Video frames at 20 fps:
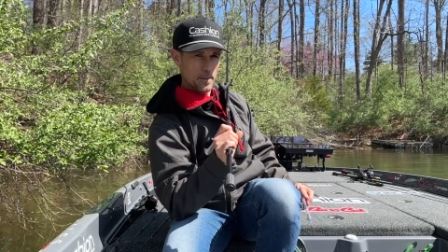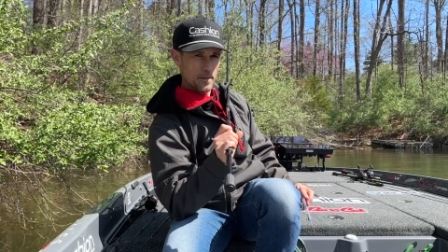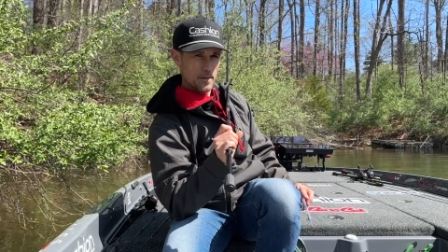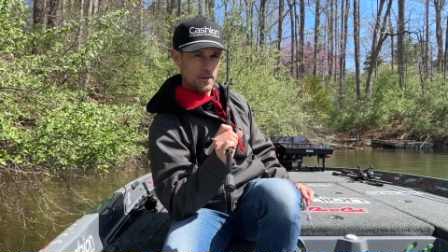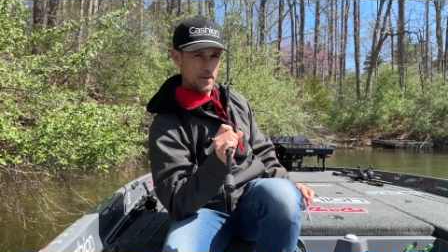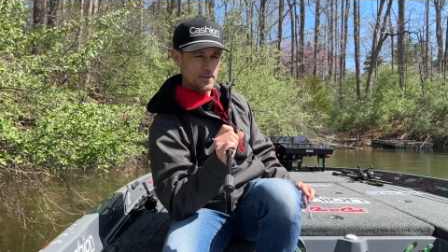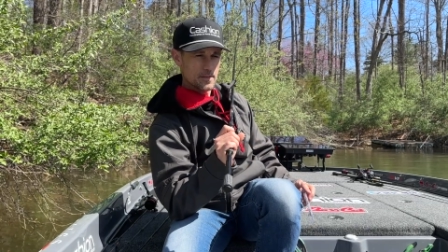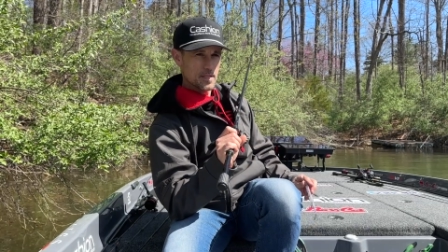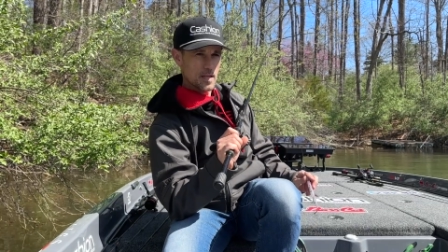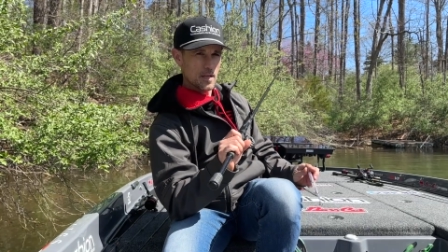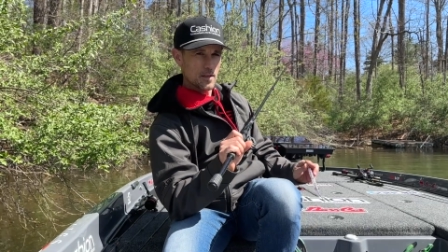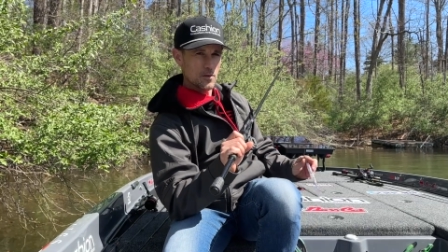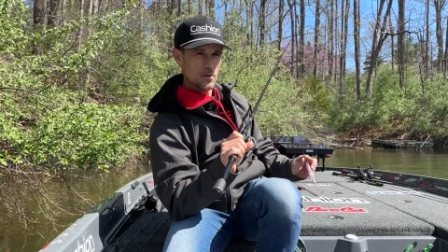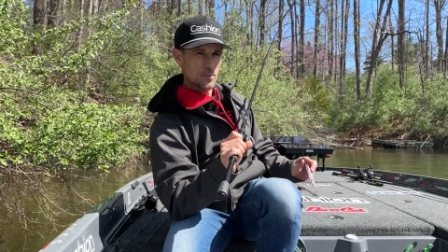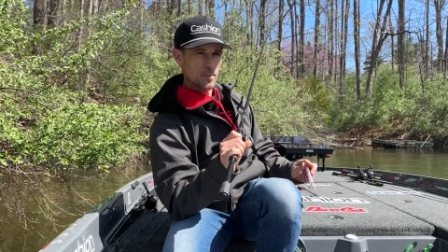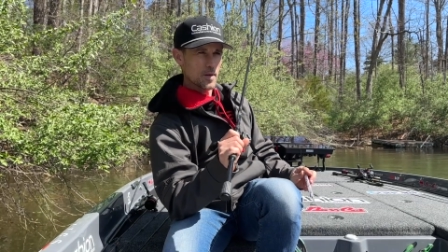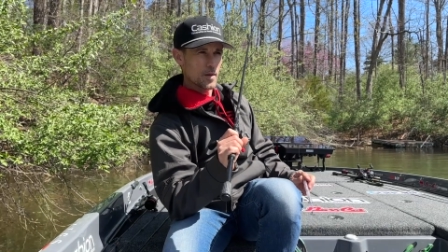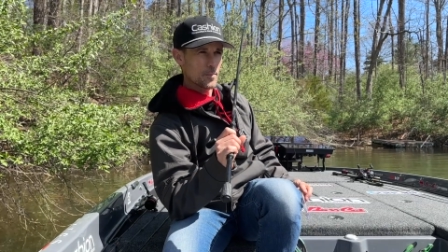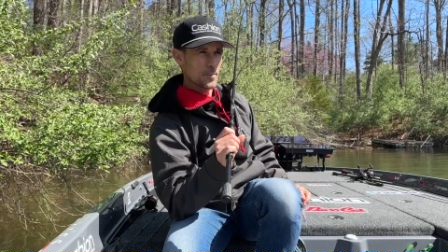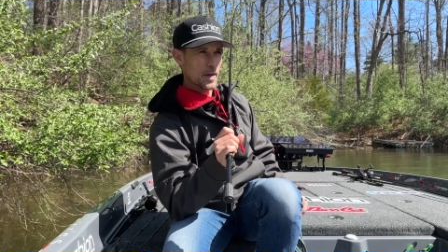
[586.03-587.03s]
It's got a little
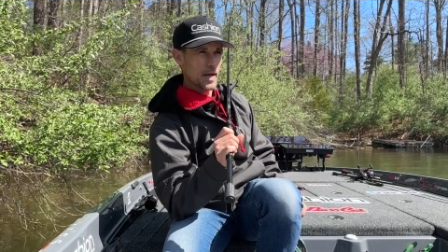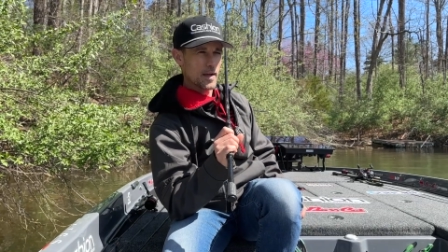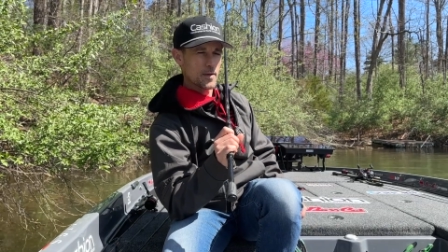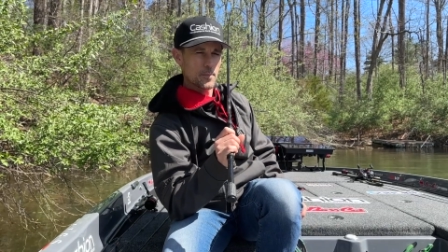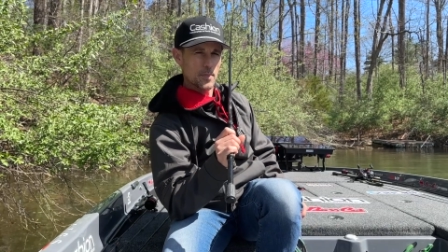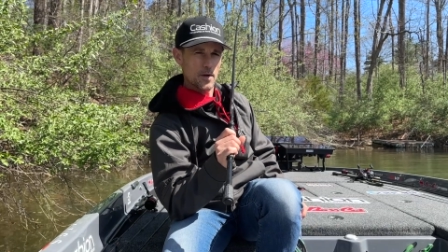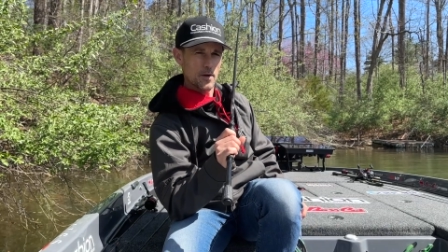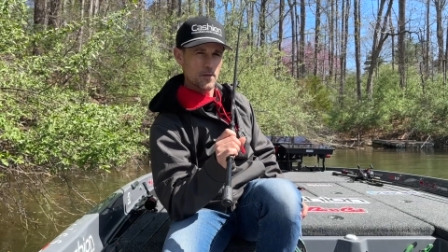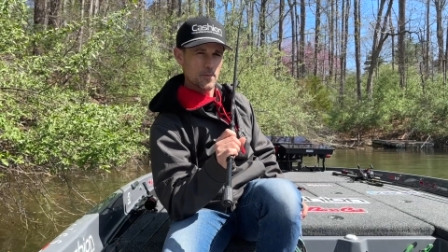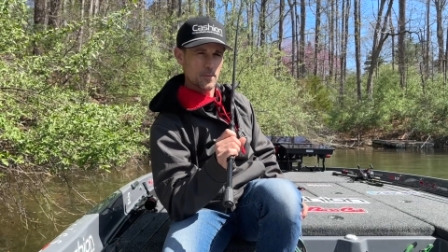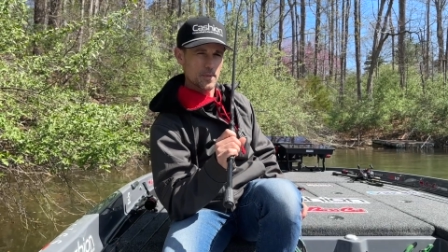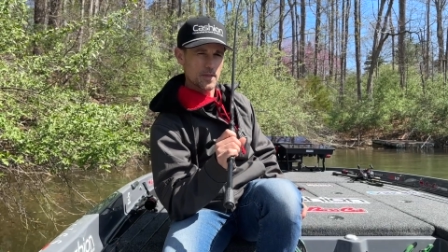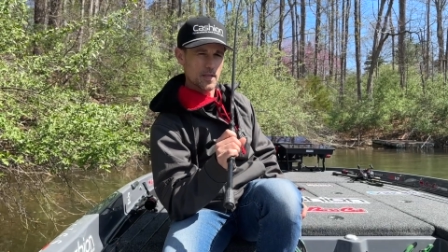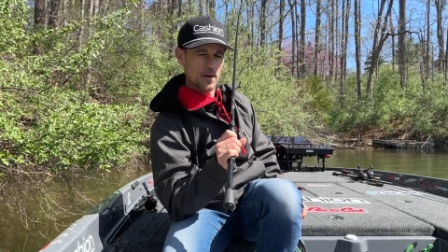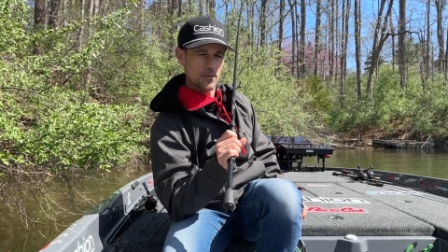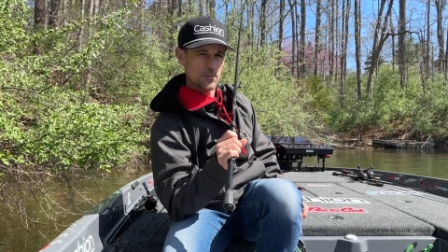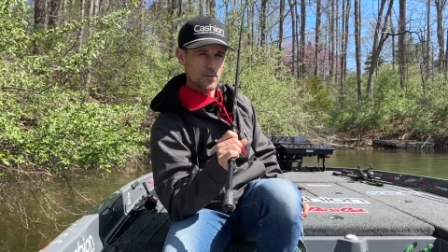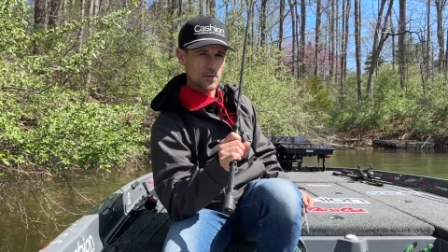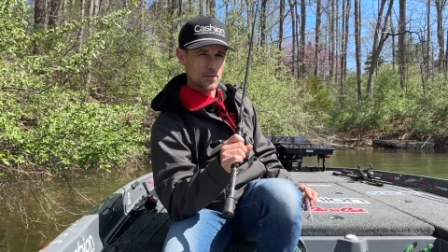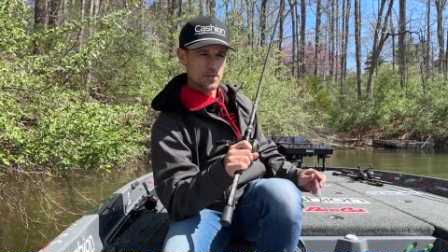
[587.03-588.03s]
bit of backbone, but
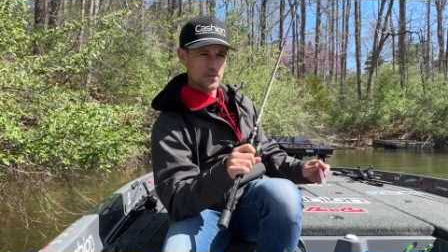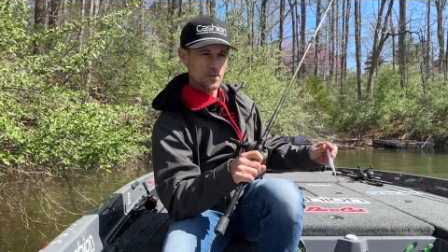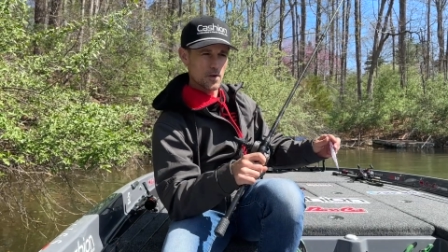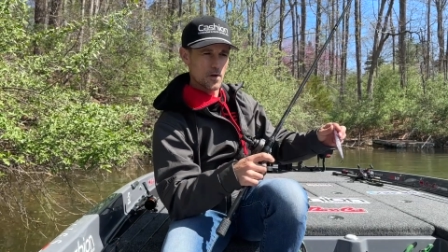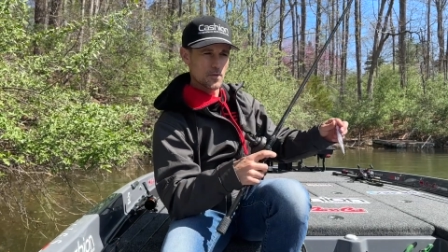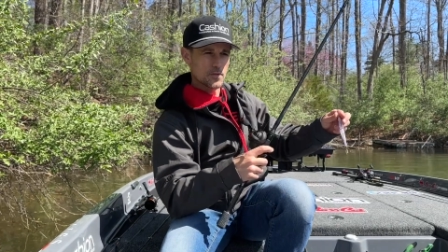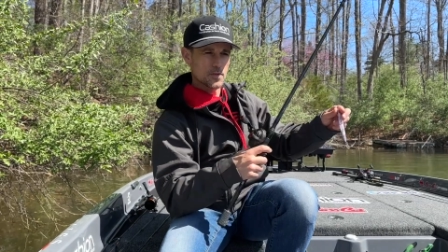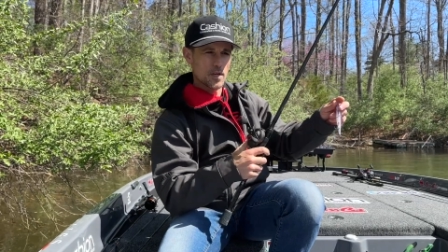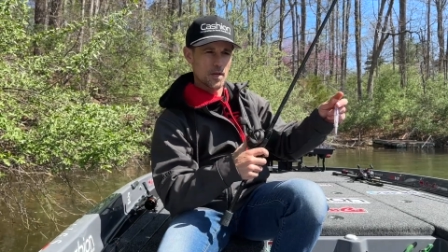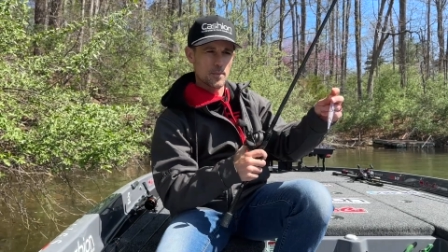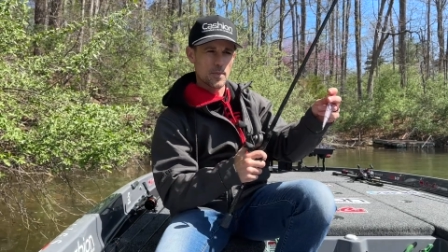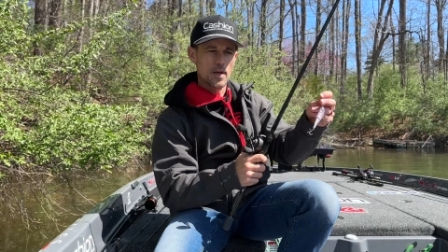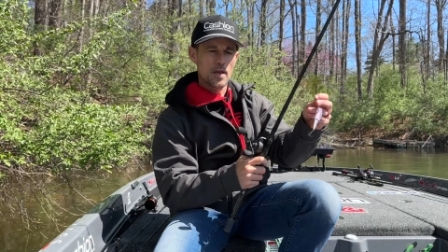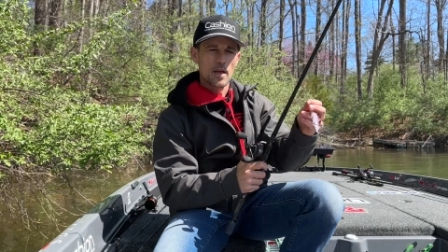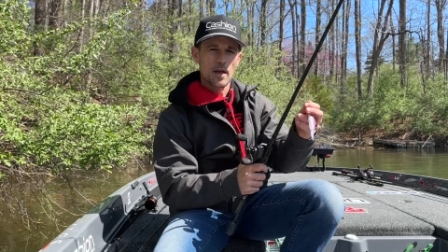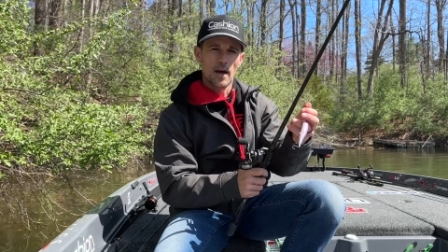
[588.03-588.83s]
that real soft tip.